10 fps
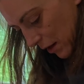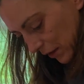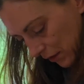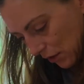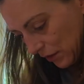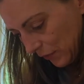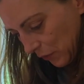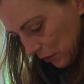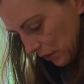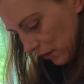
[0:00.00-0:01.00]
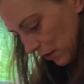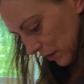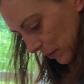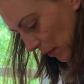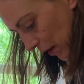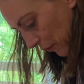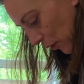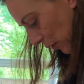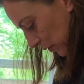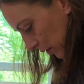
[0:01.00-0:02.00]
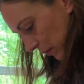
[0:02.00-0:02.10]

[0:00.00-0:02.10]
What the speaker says: it's not his fault at all. It's my fault.